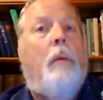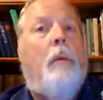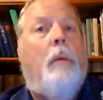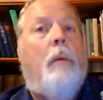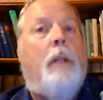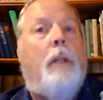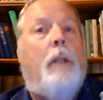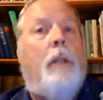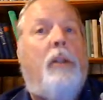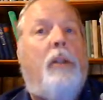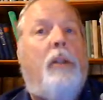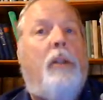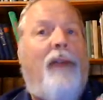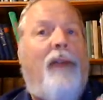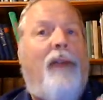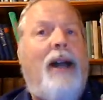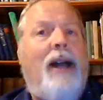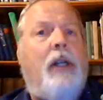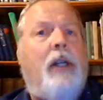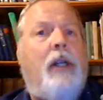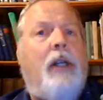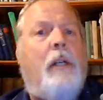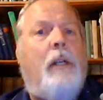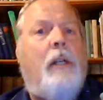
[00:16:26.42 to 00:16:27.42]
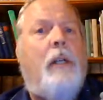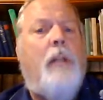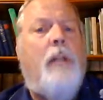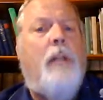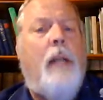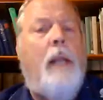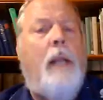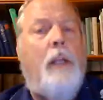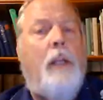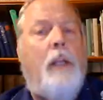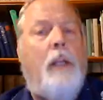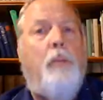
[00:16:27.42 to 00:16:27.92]
But suffice it to
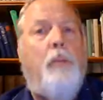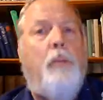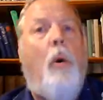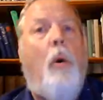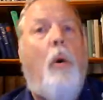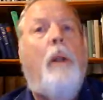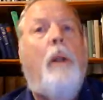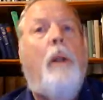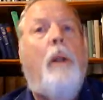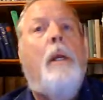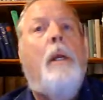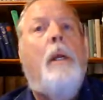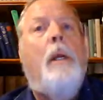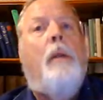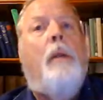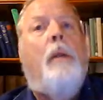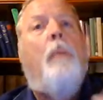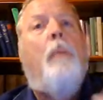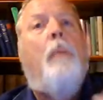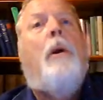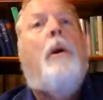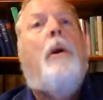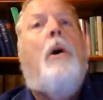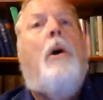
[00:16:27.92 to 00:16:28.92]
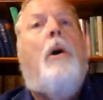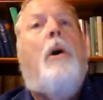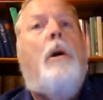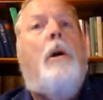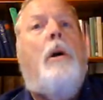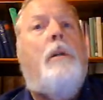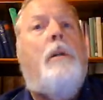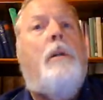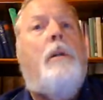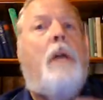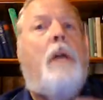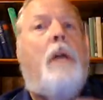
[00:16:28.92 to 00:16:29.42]
say at this point that
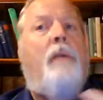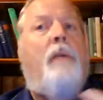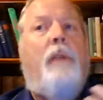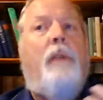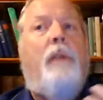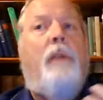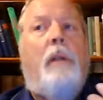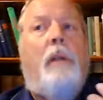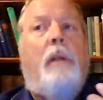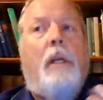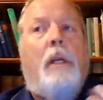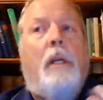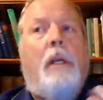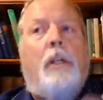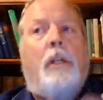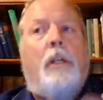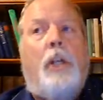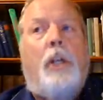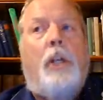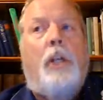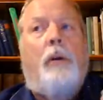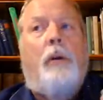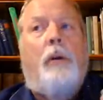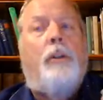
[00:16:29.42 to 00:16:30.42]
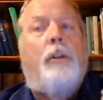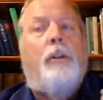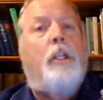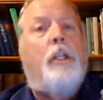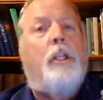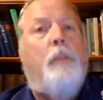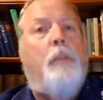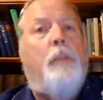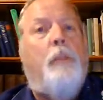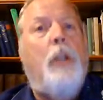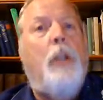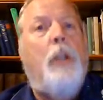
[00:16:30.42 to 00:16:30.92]
because of the general
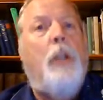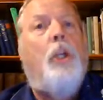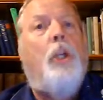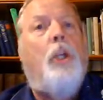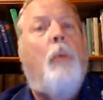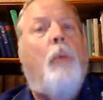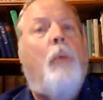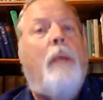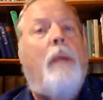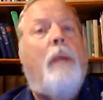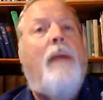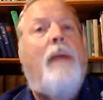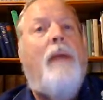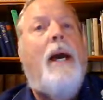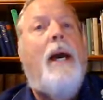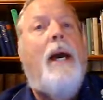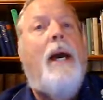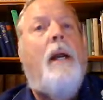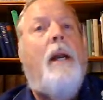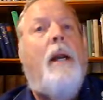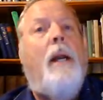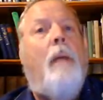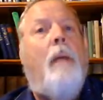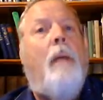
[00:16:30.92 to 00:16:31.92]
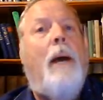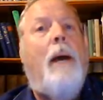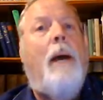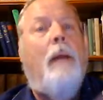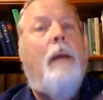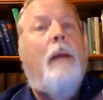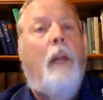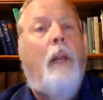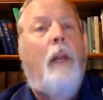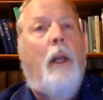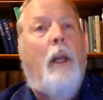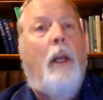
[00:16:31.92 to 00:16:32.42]
suspicion we have had
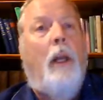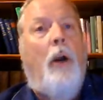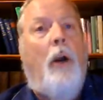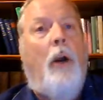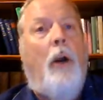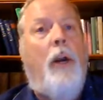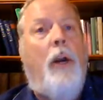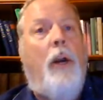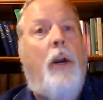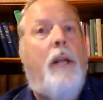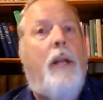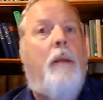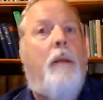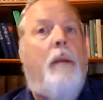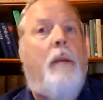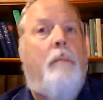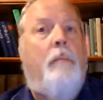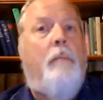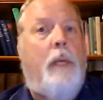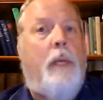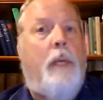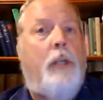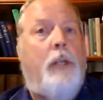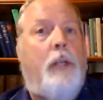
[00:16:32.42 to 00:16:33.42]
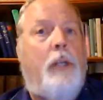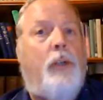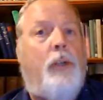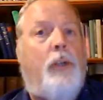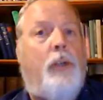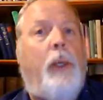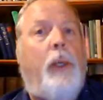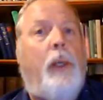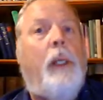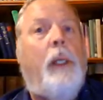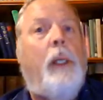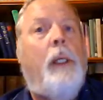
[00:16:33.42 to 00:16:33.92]
about the learned
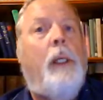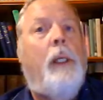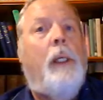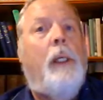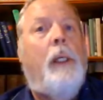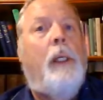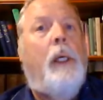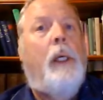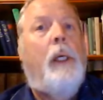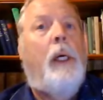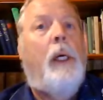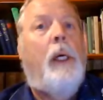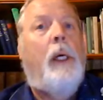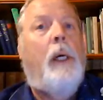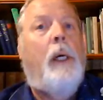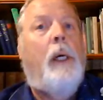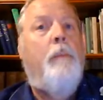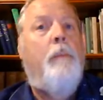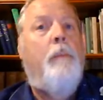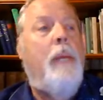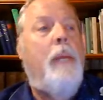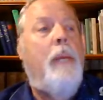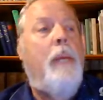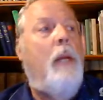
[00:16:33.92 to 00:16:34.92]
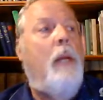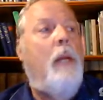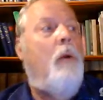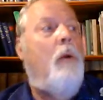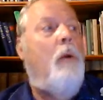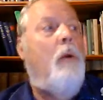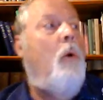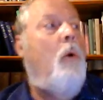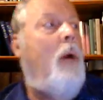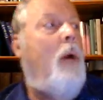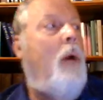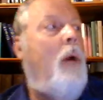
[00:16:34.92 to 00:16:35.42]
ministry, men
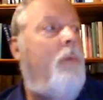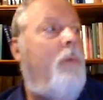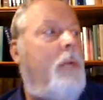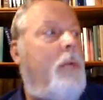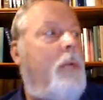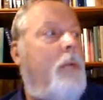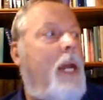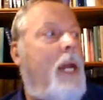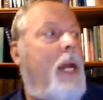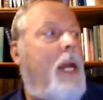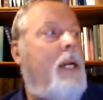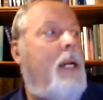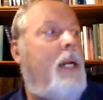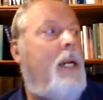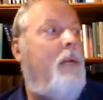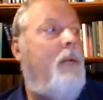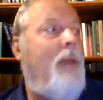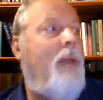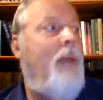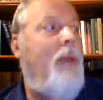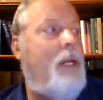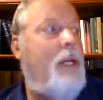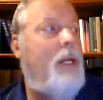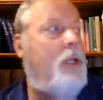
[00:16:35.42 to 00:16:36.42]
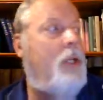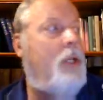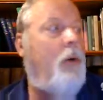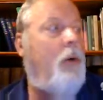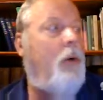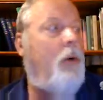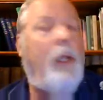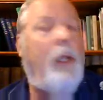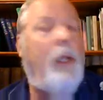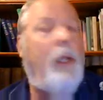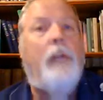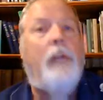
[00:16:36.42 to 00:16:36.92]
who have attained advanced
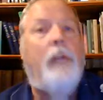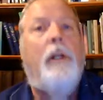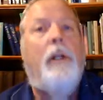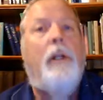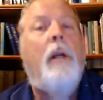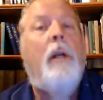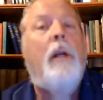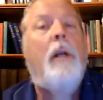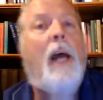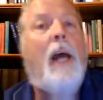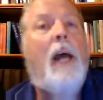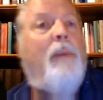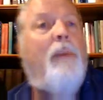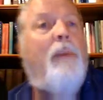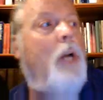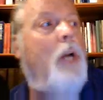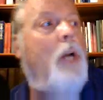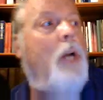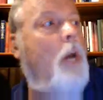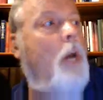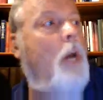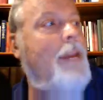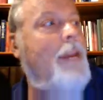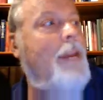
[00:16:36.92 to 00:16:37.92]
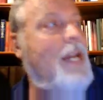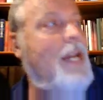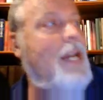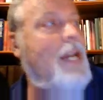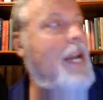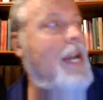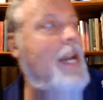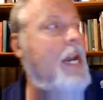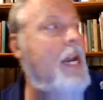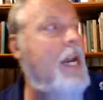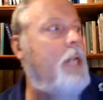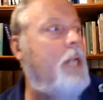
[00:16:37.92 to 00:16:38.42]
degrees and have become
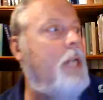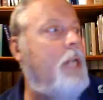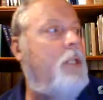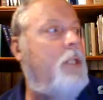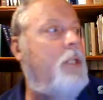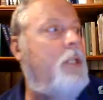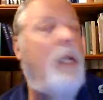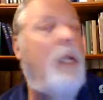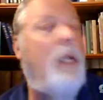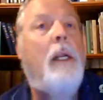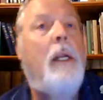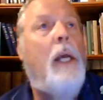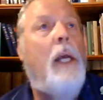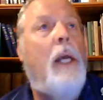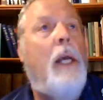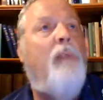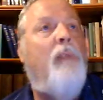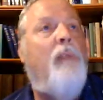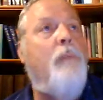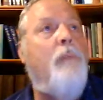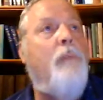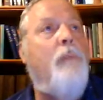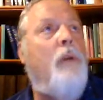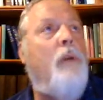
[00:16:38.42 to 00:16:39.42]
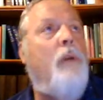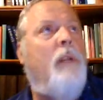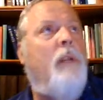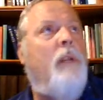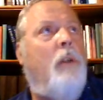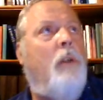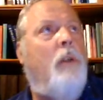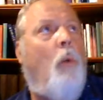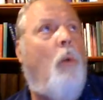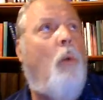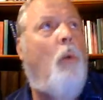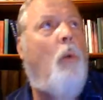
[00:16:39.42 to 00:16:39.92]
elitists and have moved,
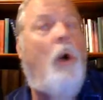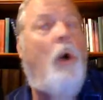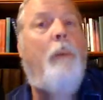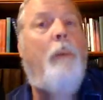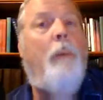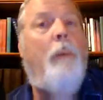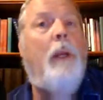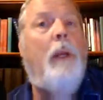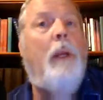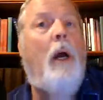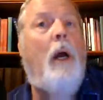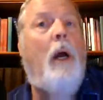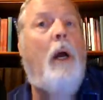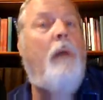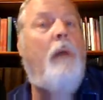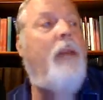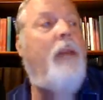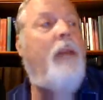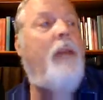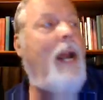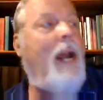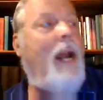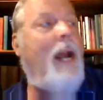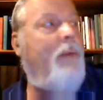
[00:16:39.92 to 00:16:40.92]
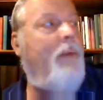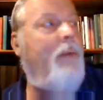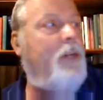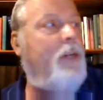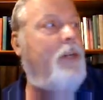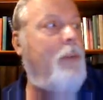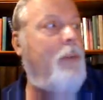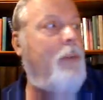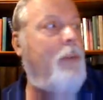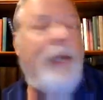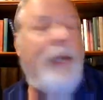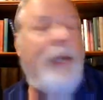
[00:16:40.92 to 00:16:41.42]
as it were, beyond the
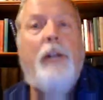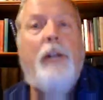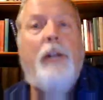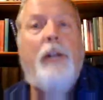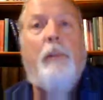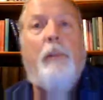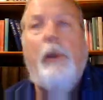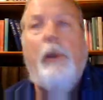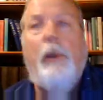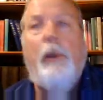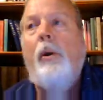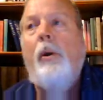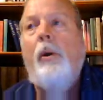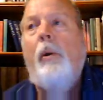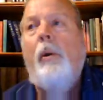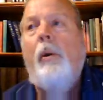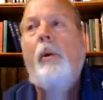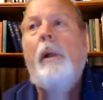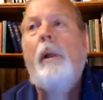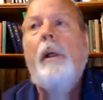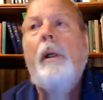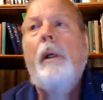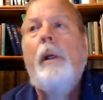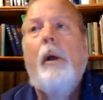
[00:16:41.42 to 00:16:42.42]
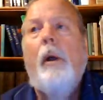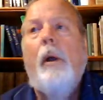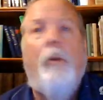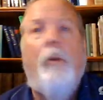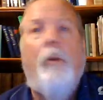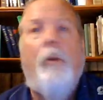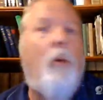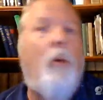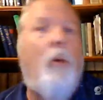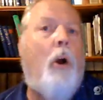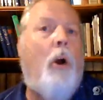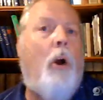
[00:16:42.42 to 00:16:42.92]
average man in the pew and are
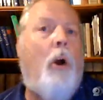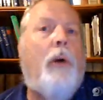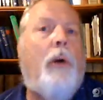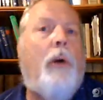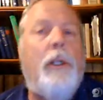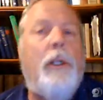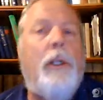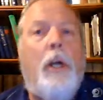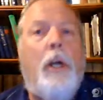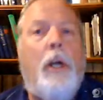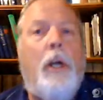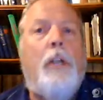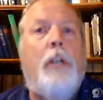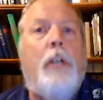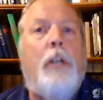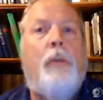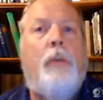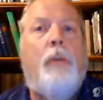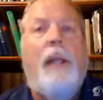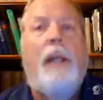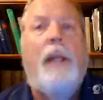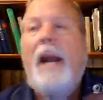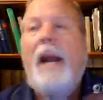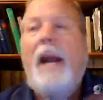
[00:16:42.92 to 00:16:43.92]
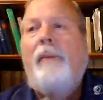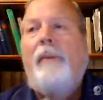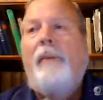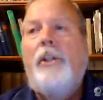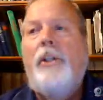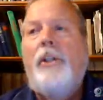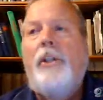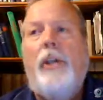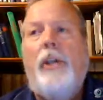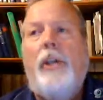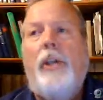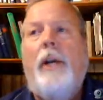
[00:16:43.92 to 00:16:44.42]
no longer in touch with the
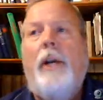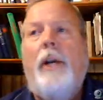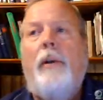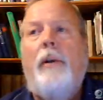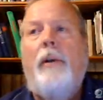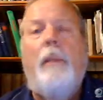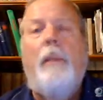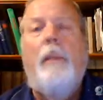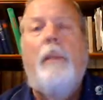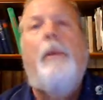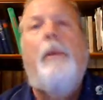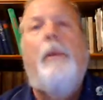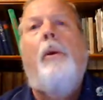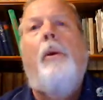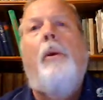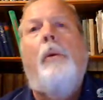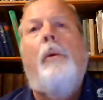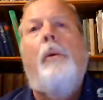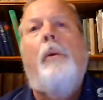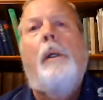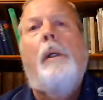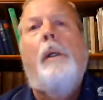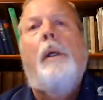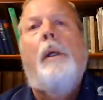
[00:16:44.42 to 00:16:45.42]
average thinker in the pew,